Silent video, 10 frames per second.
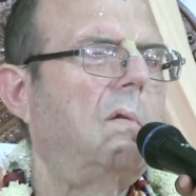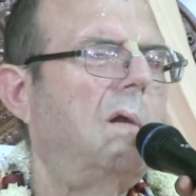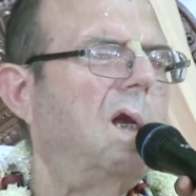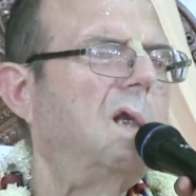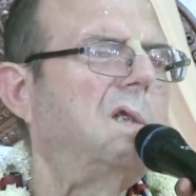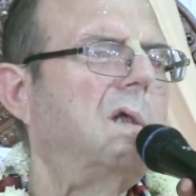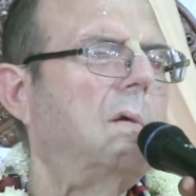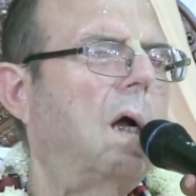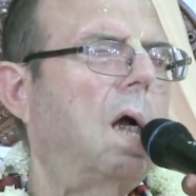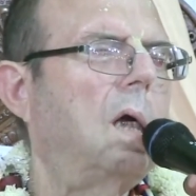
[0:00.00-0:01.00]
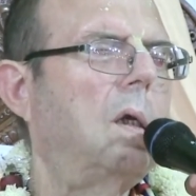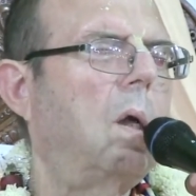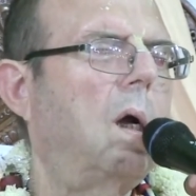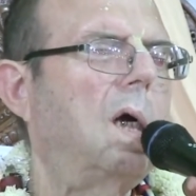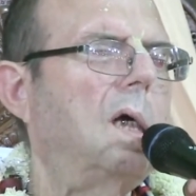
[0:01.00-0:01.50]
The appearance of our
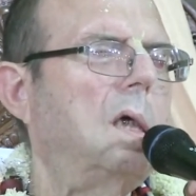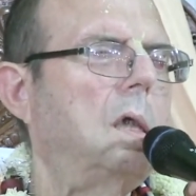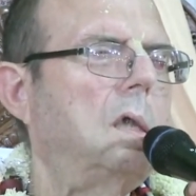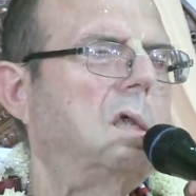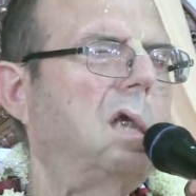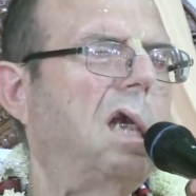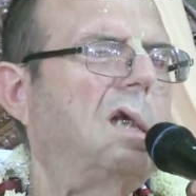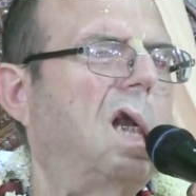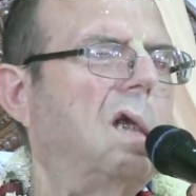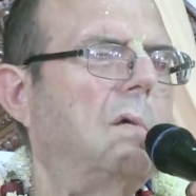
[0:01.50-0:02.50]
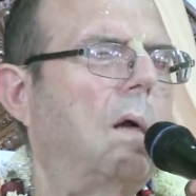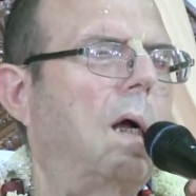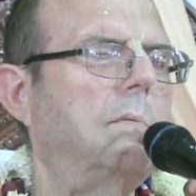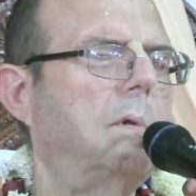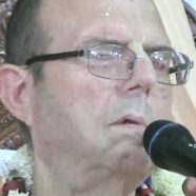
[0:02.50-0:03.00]
Lord Chaitanya
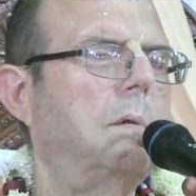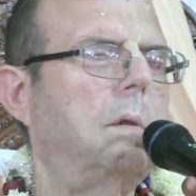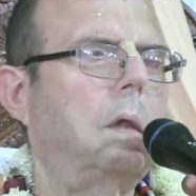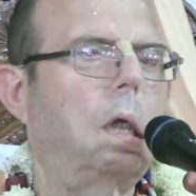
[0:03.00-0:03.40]
Mahaprabhu.